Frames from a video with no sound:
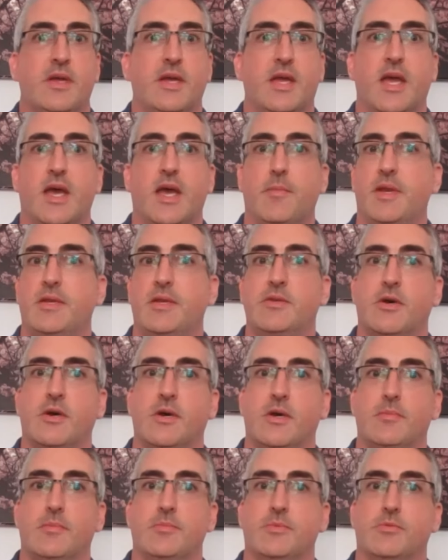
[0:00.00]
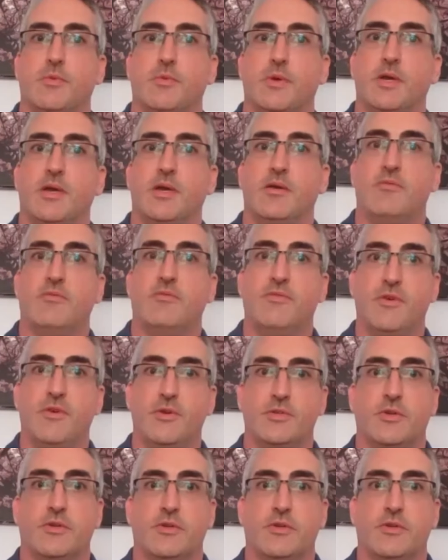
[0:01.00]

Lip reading: how many times we're first